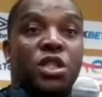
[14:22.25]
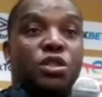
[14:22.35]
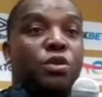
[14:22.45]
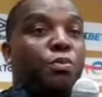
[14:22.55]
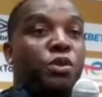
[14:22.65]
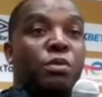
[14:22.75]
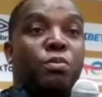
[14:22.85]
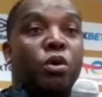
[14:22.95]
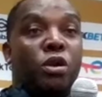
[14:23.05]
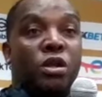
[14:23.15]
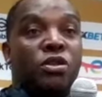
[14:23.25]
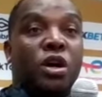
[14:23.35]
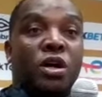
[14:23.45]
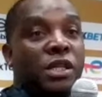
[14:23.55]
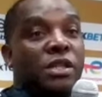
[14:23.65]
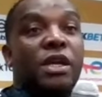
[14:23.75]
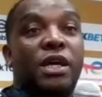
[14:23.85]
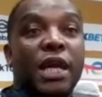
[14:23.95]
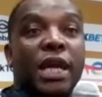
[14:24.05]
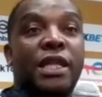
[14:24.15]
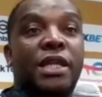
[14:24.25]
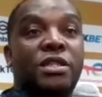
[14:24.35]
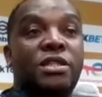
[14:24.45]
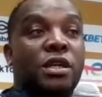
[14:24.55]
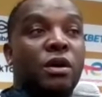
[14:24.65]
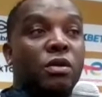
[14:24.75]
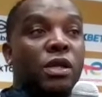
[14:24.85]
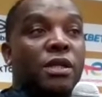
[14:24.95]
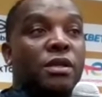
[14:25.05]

just to put the ball on target, and then it's a goal.